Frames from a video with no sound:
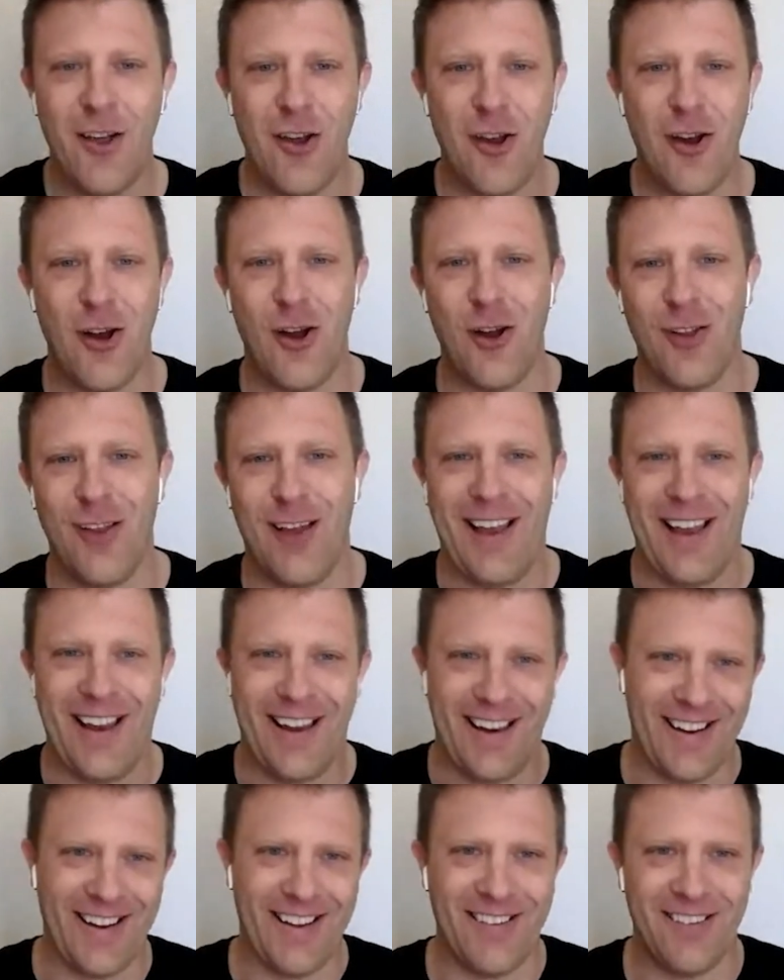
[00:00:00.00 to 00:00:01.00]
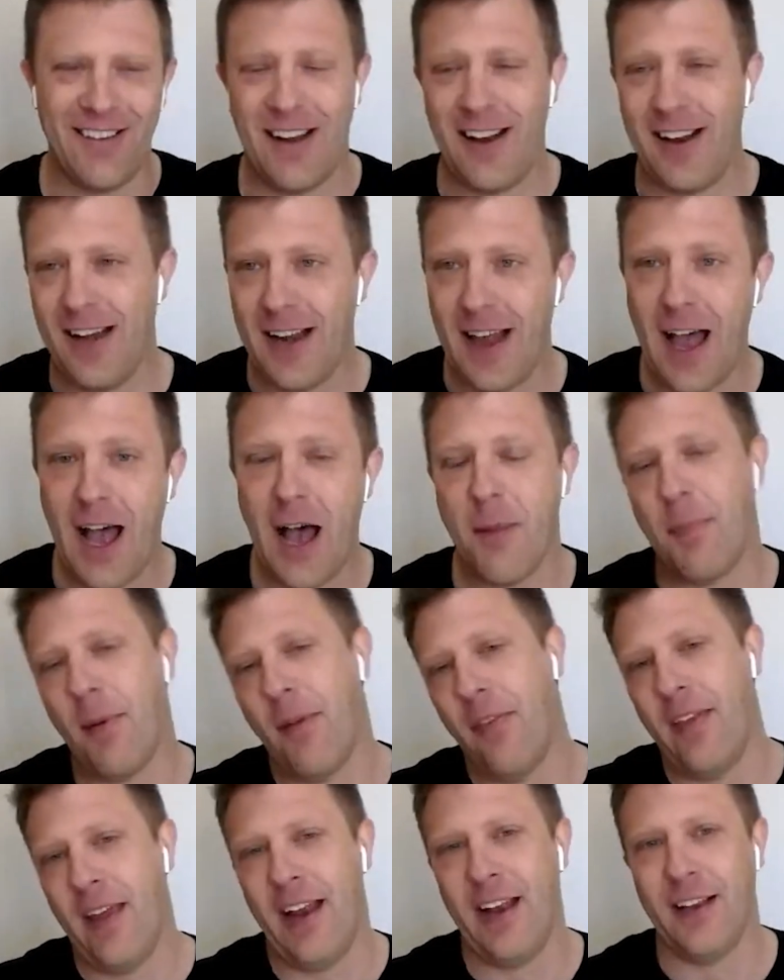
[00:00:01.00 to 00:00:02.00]
like setting it up
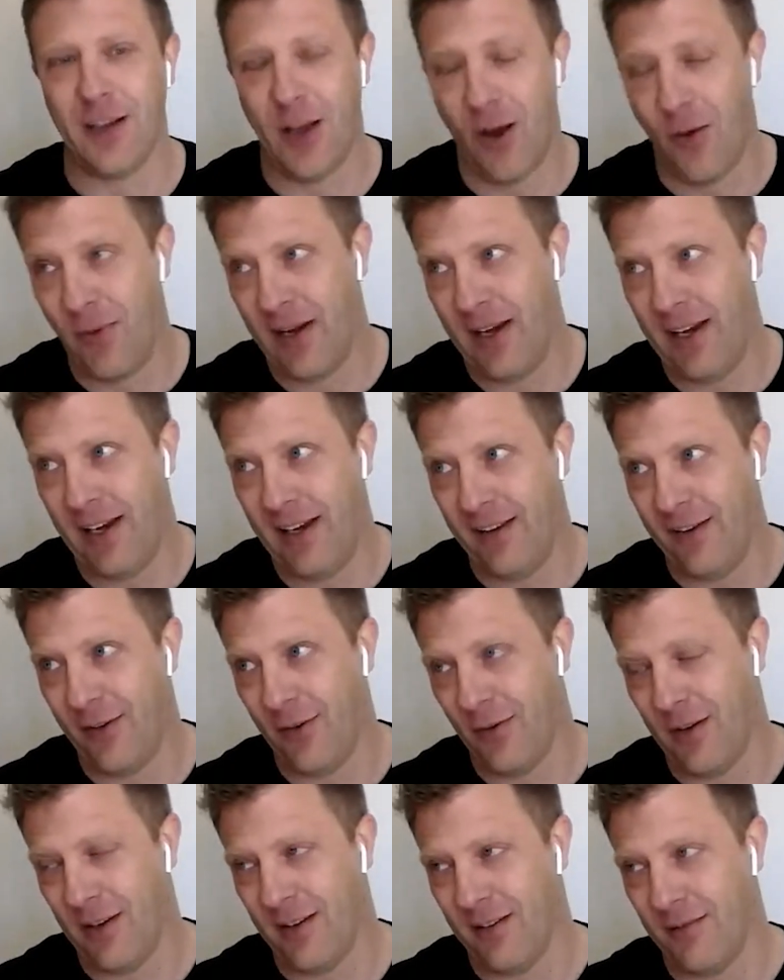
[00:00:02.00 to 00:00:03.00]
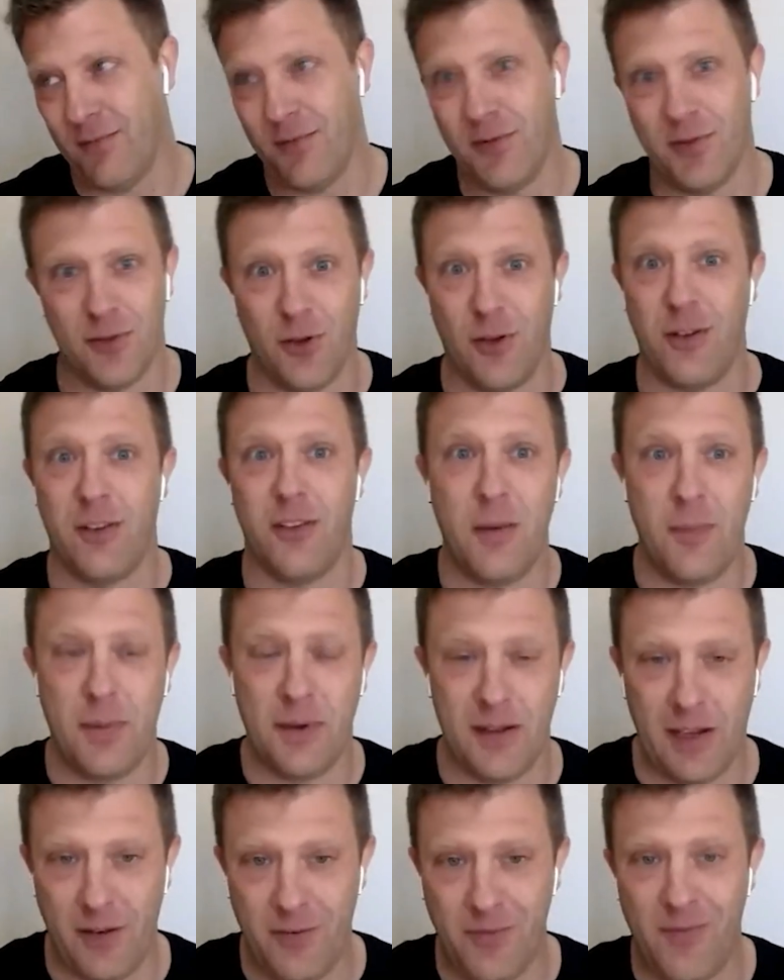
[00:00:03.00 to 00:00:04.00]
and then going into a sort of
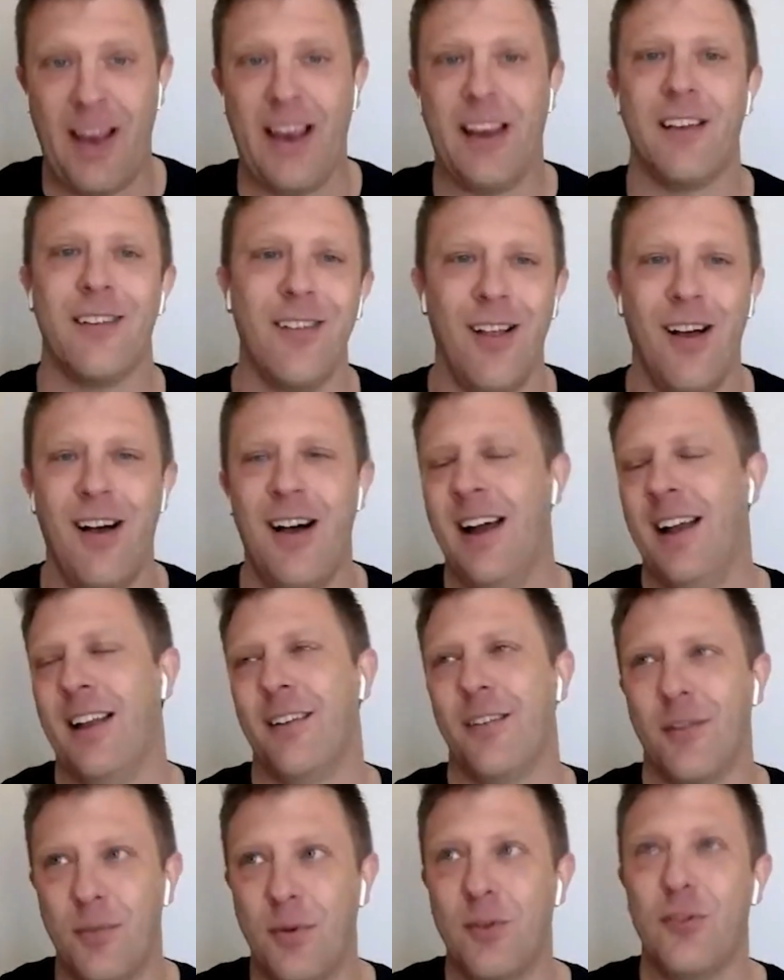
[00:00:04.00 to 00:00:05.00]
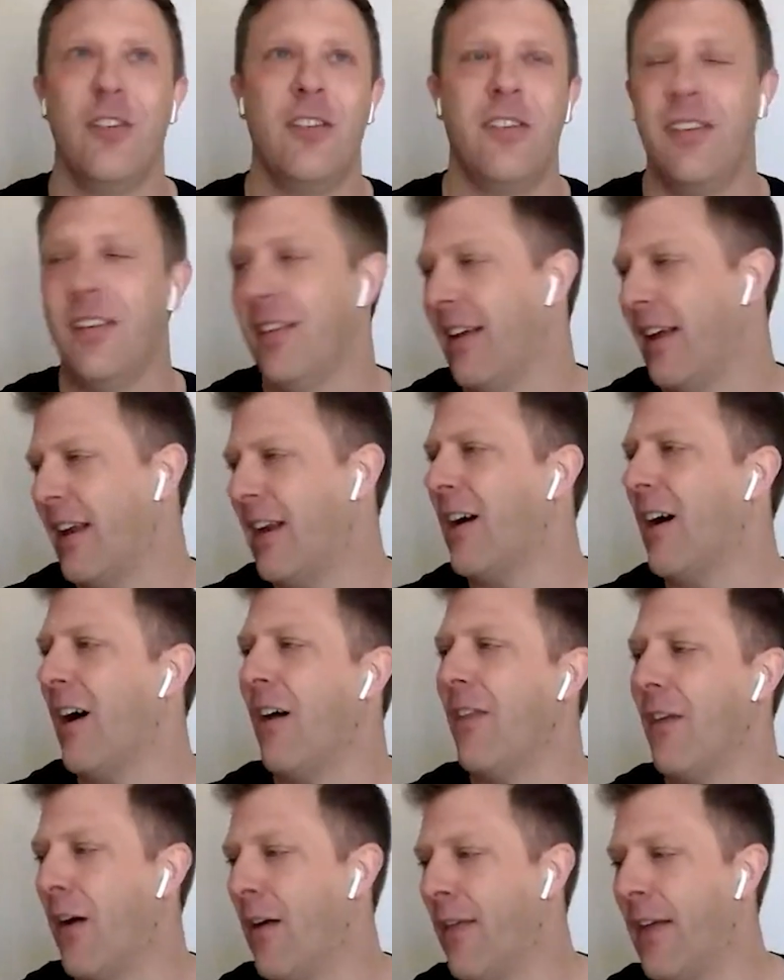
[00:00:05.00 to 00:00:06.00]
typically fake client, producing a letter.
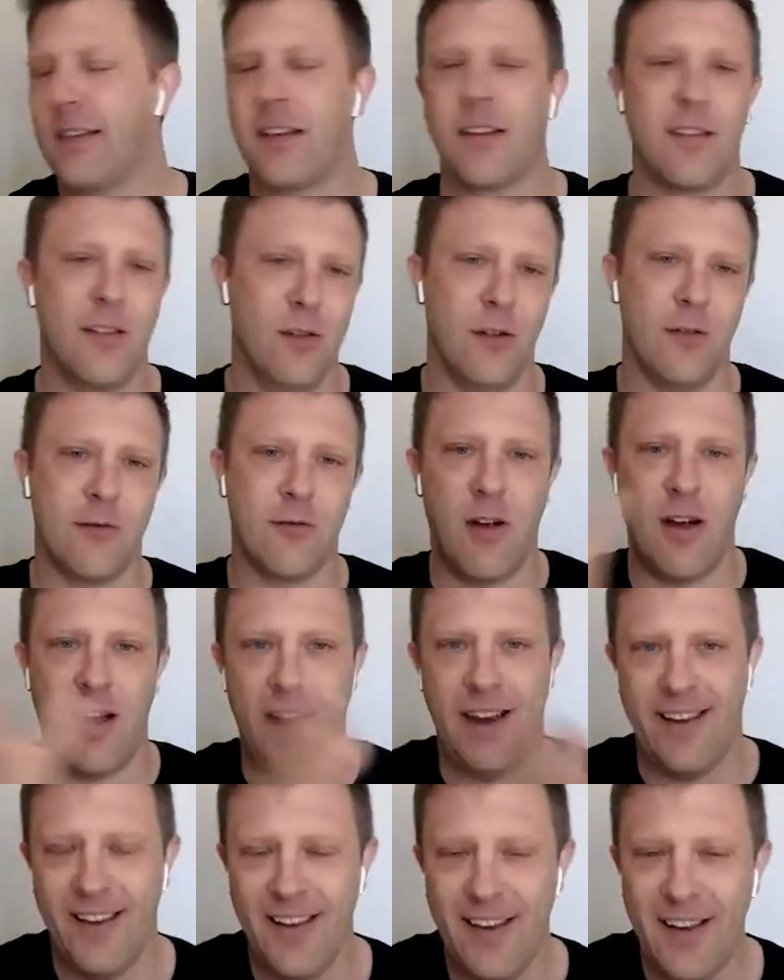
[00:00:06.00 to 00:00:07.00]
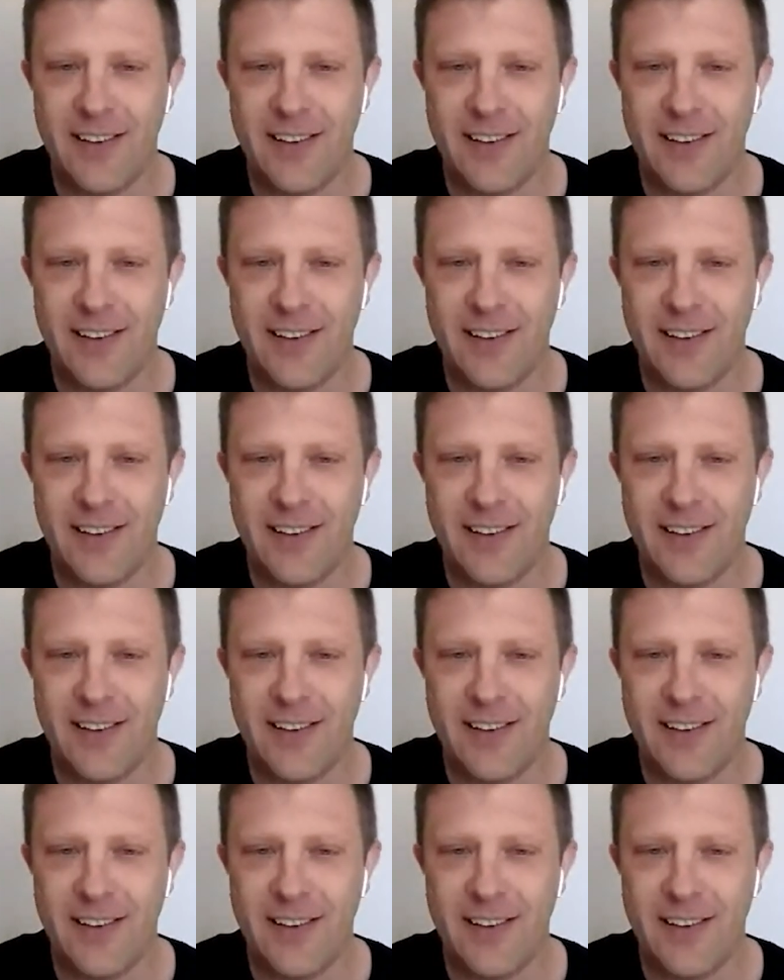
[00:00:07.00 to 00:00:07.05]
Oh no, that doesn't look right.